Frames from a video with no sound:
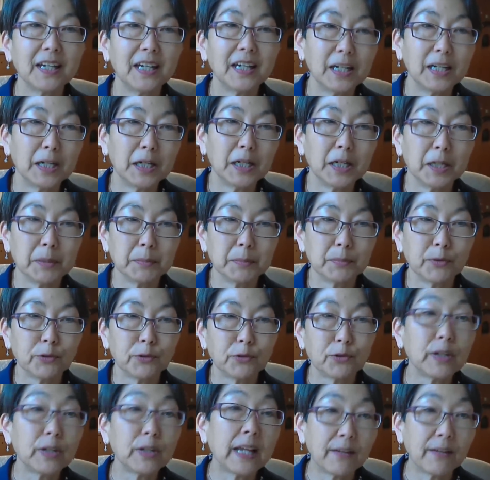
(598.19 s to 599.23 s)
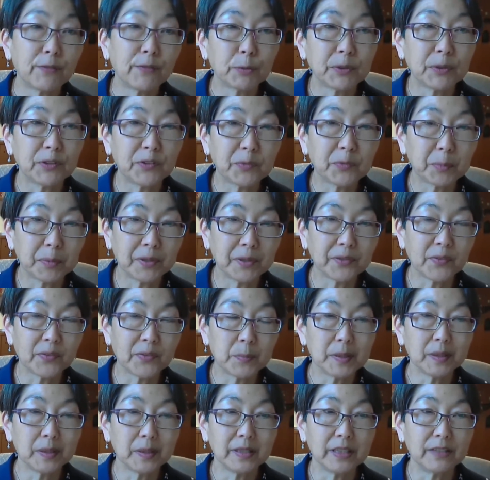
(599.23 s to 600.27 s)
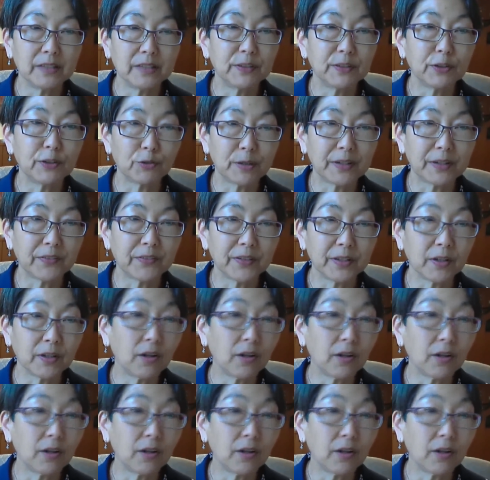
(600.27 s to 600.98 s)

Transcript: um, should have the responsibility of addressing